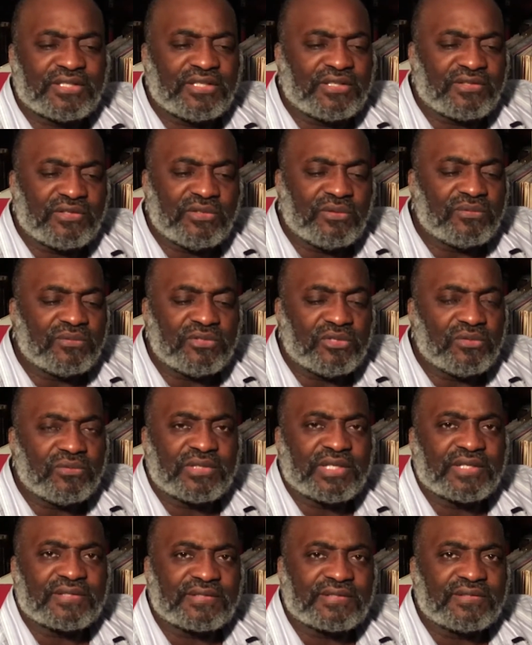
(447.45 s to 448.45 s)
you
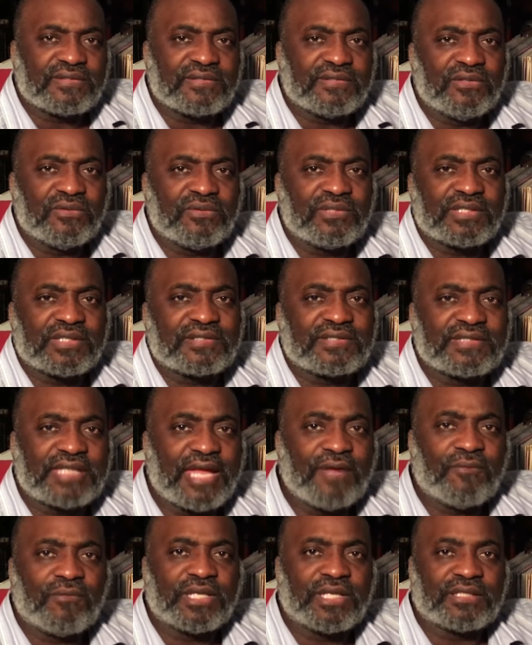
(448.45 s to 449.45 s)
just stay
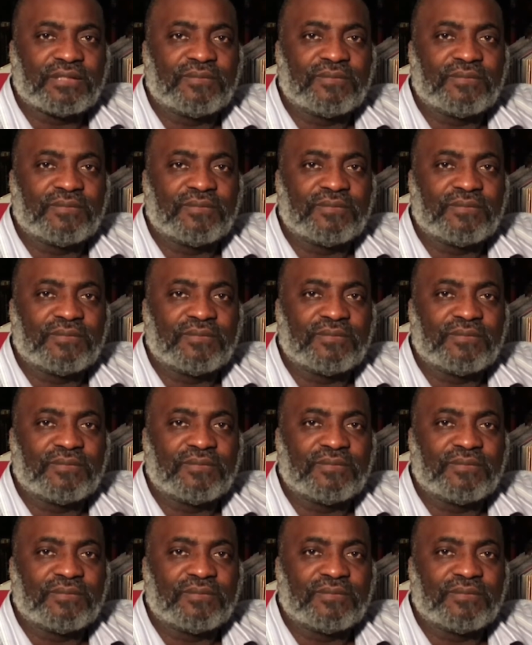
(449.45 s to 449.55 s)
with her